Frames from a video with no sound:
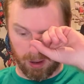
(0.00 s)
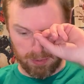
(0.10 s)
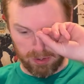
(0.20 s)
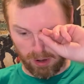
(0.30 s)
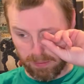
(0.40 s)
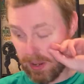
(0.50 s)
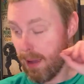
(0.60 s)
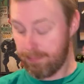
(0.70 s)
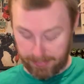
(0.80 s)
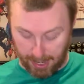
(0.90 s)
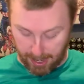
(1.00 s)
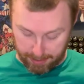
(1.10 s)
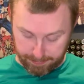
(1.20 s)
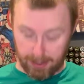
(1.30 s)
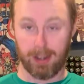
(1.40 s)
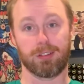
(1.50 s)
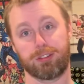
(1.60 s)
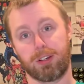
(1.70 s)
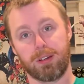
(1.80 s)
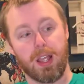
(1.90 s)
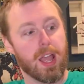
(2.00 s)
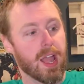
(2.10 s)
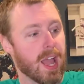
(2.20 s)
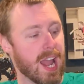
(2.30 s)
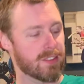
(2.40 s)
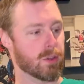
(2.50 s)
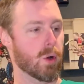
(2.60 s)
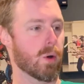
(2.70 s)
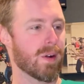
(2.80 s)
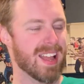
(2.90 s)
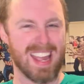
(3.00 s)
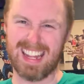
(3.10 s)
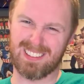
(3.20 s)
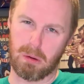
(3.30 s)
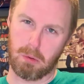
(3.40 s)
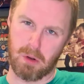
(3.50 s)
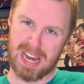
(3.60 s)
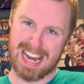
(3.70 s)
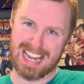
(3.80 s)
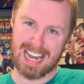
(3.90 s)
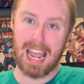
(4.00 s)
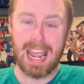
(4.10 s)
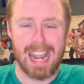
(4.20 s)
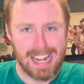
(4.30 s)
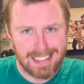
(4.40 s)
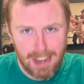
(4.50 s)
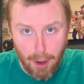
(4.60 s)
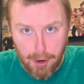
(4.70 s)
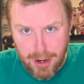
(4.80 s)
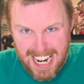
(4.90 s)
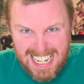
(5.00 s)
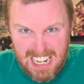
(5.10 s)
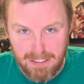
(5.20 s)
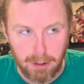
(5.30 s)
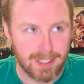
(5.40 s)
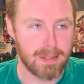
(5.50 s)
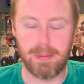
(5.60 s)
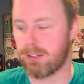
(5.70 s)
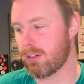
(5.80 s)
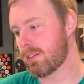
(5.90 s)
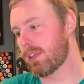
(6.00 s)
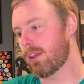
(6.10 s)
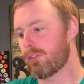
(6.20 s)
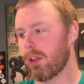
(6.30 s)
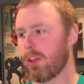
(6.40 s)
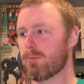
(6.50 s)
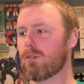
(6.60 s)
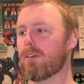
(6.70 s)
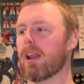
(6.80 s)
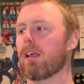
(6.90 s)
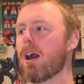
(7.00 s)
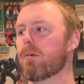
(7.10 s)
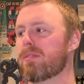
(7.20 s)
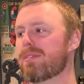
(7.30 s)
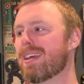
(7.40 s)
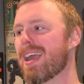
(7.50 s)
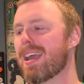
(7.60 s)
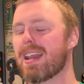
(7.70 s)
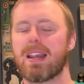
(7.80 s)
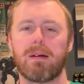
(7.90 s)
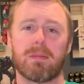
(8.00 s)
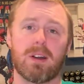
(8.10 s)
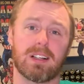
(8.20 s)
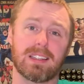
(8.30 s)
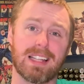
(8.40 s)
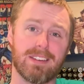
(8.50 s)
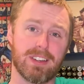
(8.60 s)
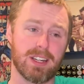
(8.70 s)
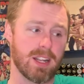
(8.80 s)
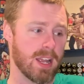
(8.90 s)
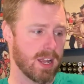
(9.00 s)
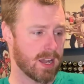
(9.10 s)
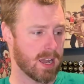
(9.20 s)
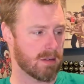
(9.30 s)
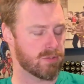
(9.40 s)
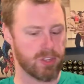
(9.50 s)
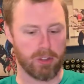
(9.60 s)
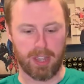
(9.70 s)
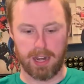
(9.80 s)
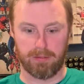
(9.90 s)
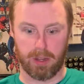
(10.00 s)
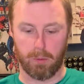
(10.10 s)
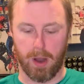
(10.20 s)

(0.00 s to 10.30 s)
So yeah, I like the shirt. It's cool. It's green. It's ready for St. Patrick's Day. So let's move right along with day number 11. I'm still kind of like